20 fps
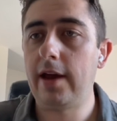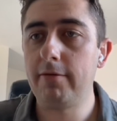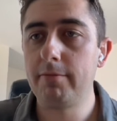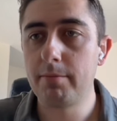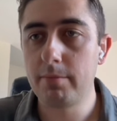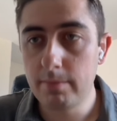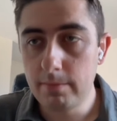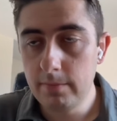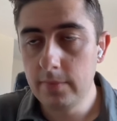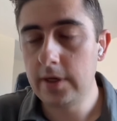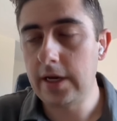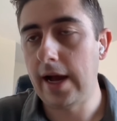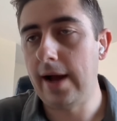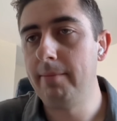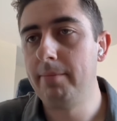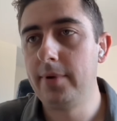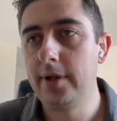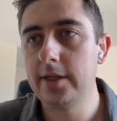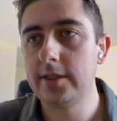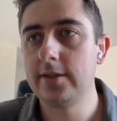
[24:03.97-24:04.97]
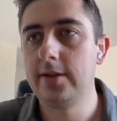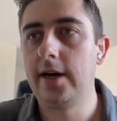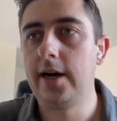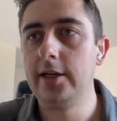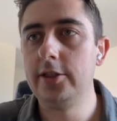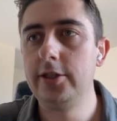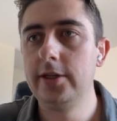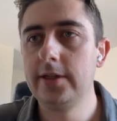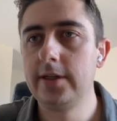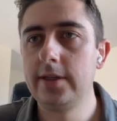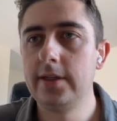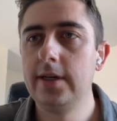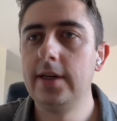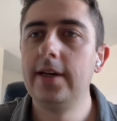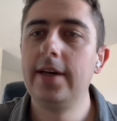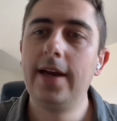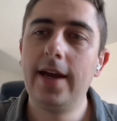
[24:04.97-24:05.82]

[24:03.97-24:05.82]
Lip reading: you have complex logic